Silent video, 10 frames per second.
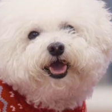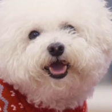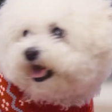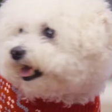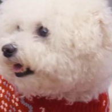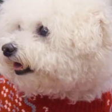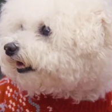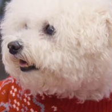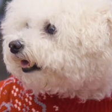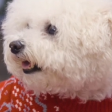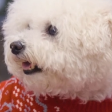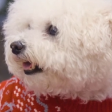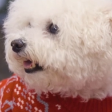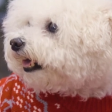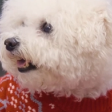that you have to act
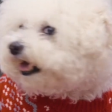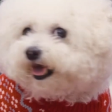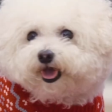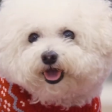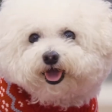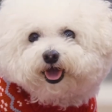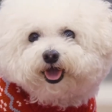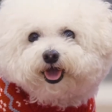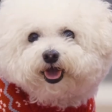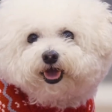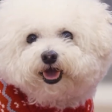fast. Once your favorite